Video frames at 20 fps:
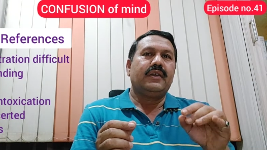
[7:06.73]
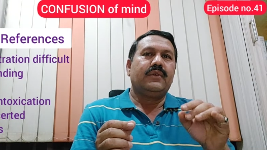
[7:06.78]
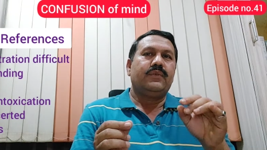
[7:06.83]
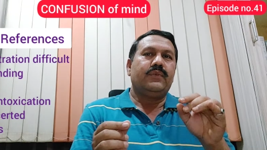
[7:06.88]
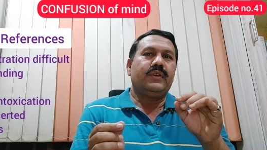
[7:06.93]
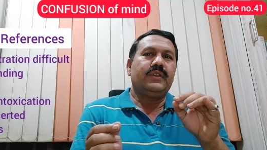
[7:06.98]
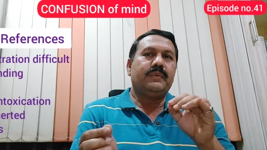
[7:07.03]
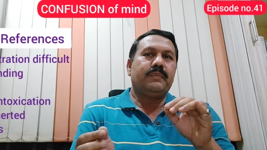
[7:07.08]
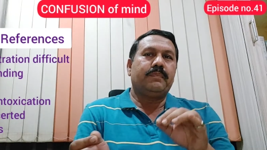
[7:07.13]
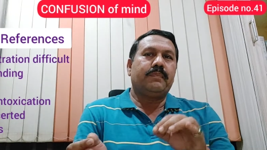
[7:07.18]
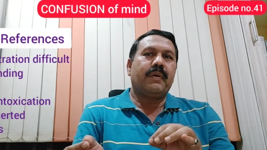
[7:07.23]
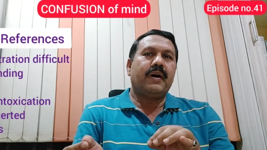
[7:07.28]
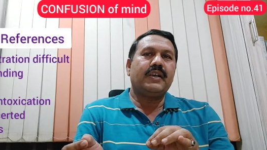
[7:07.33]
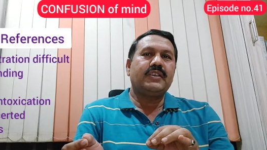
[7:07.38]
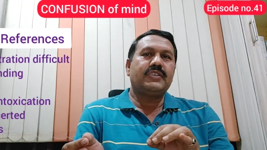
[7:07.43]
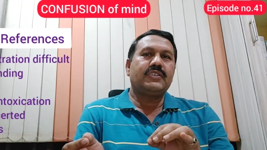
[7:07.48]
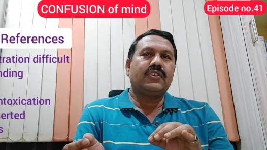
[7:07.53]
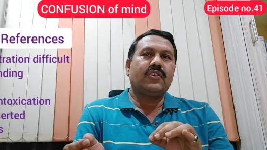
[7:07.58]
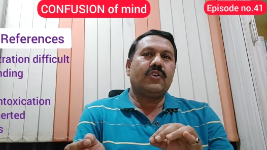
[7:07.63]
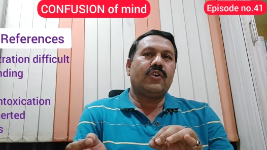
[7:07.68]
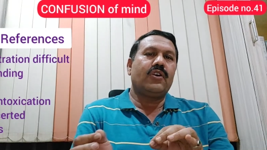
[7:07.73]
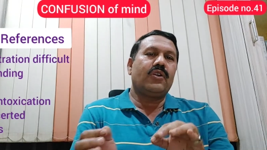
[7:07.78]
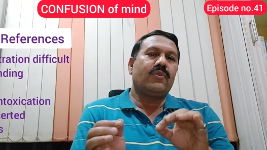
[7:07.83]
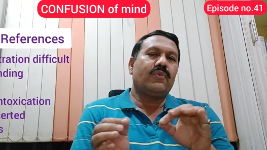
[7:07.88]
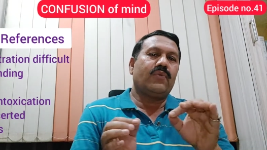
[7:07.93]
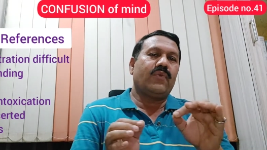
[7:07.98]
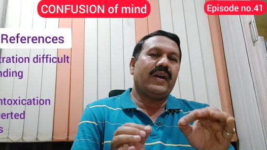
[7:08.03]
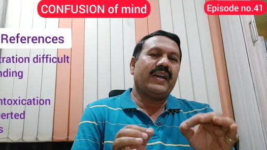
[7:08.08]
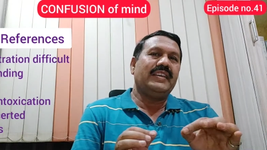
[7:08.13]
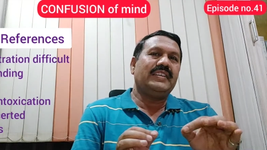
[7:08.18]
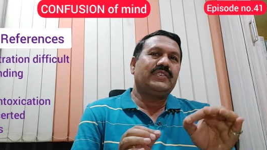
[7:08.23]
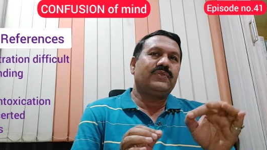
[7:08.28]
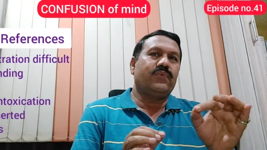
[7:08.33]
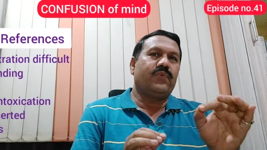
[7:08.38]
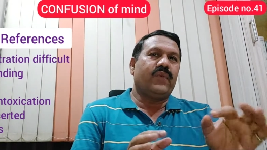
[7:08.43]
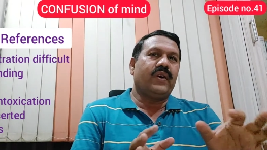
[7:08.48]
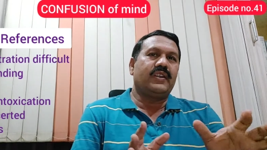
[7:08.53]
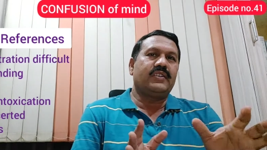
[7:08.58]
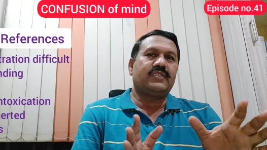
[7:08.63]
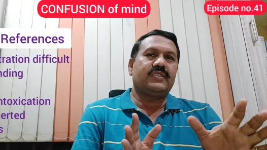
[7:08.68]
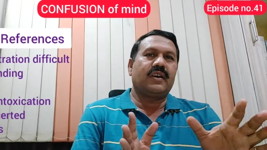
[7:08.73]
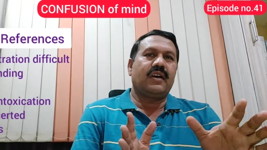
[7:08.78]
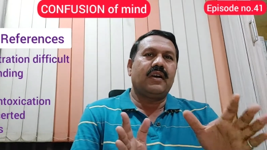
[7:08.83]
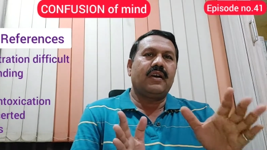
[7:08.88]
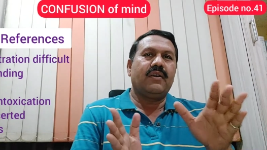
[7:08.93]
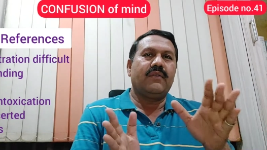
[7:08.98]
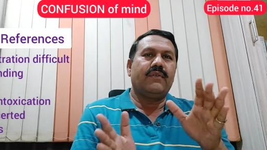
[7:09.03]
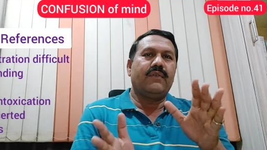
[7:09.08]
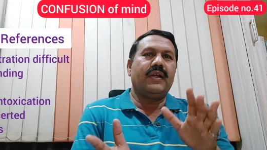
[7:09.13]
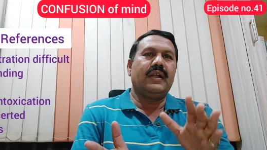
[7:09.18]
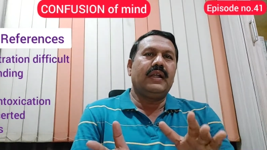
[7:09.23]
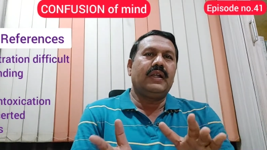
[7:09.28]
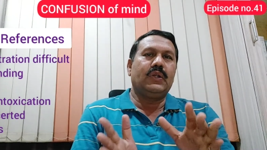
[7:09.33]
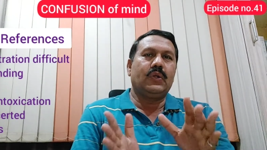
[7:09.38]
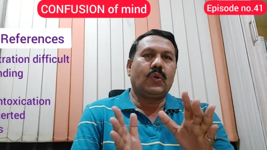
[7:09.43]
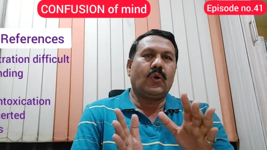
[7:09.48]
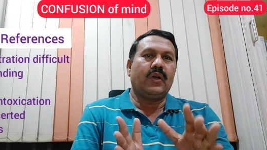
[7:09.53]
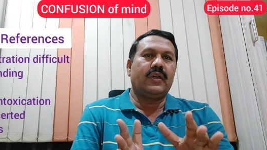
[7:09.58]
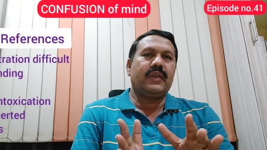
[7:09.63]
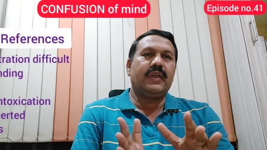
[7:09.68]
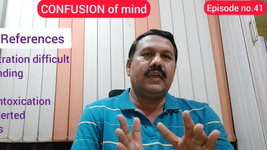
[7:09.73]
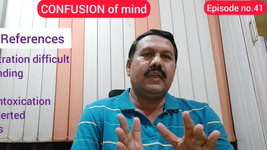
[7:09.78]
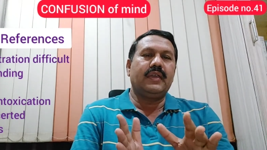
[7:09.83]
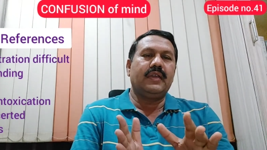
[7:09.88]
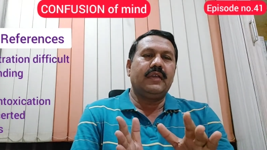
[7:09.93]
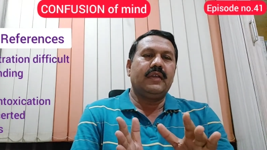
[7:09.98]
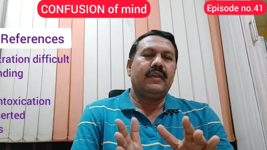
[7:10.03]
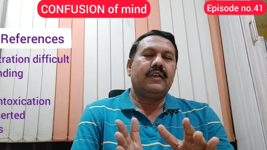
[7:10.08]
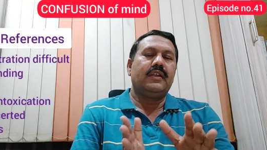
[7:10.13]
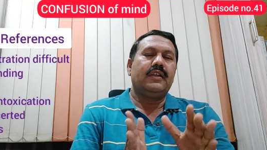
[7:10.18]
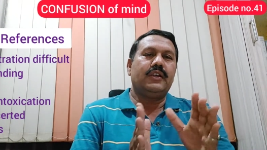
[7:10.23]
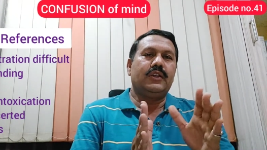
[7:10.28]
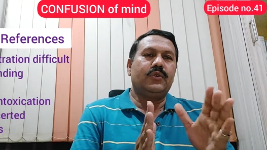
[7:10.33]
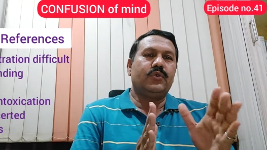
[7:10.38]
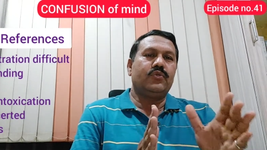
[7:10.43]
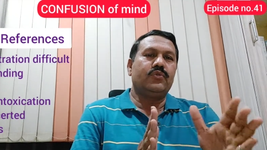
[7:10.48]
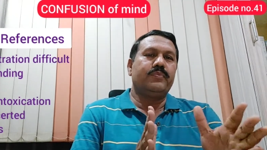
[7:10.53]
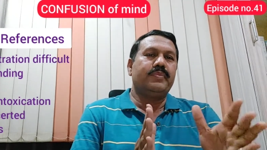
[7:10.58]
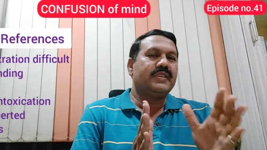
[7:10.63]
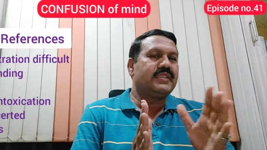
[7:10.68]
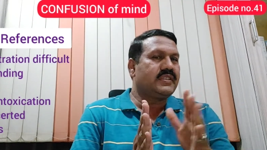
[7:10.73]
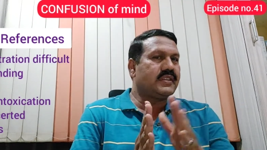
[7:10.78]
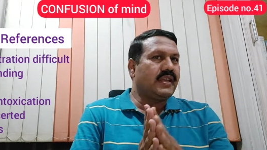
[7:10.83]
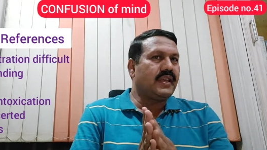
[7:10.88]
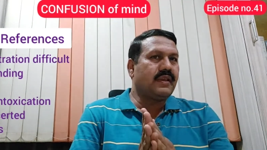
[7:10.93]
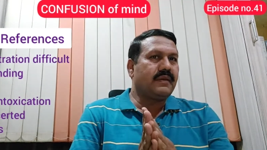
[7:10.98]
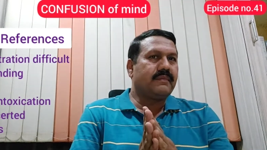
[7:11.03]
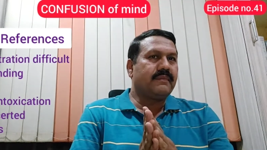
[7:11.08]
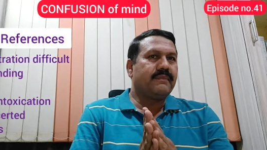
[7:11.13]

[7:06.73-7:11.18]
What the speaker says: with past or vice versa while talking due to mistake.